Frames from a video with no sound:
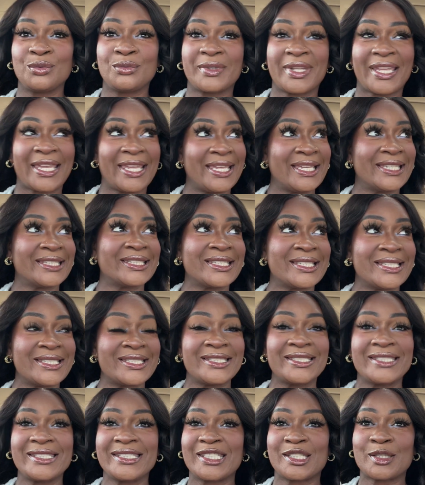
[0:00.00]

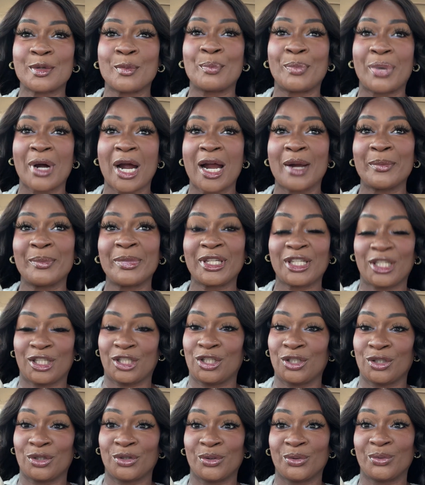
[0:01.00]
Killen's
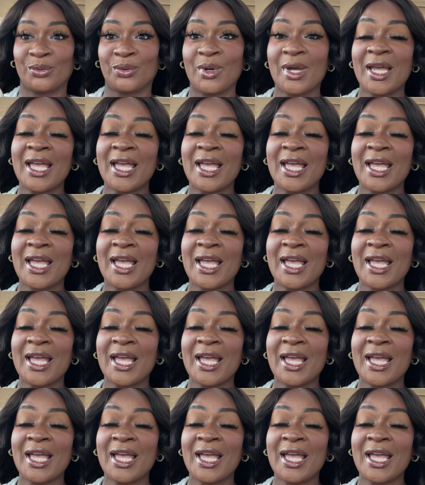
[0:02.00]
Barbecue